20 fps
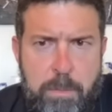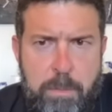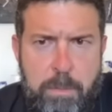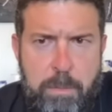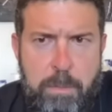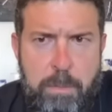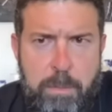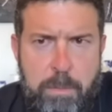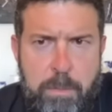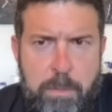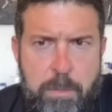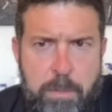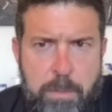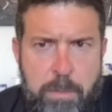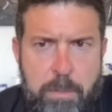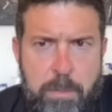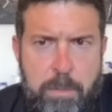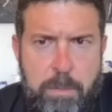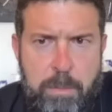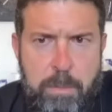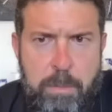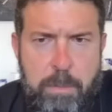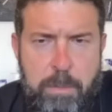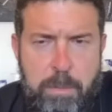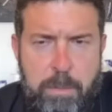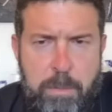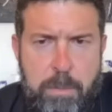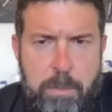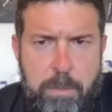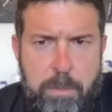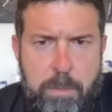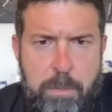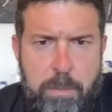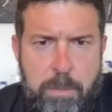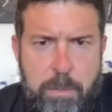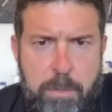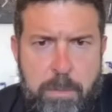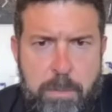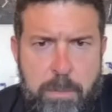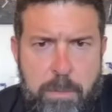
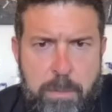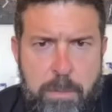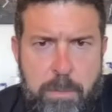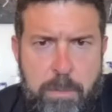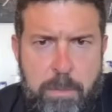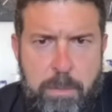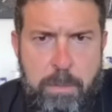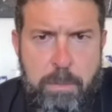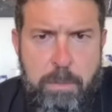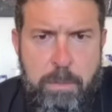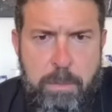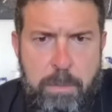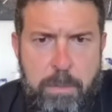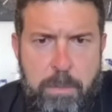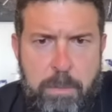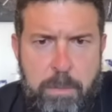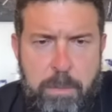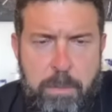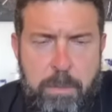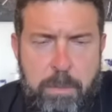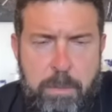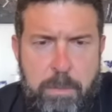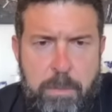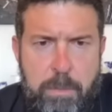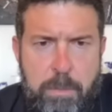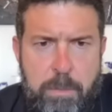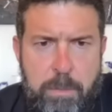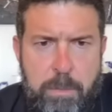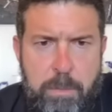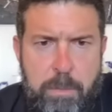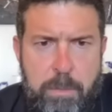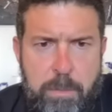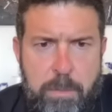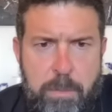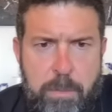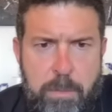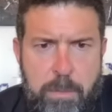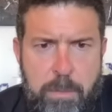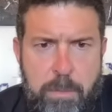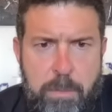
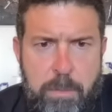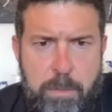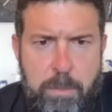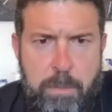This person isn't speaking.